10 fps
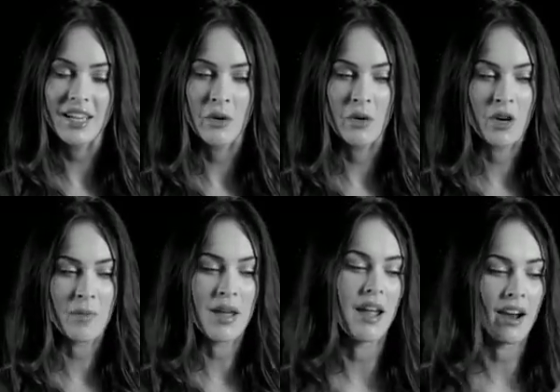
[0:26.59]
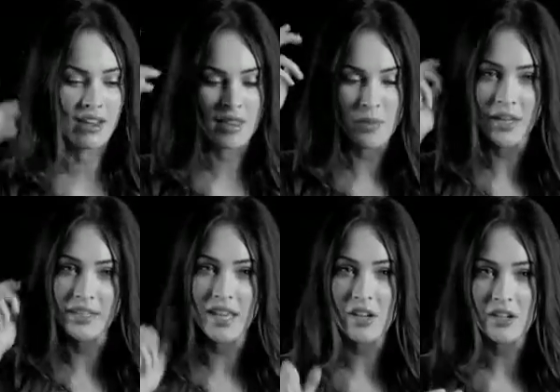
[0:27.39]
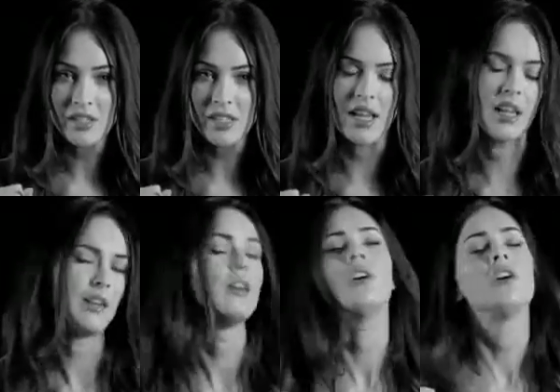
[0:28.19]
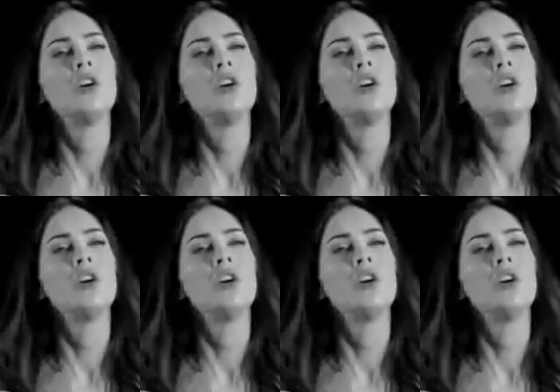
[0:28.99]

I would wear my hair in the pigtails, and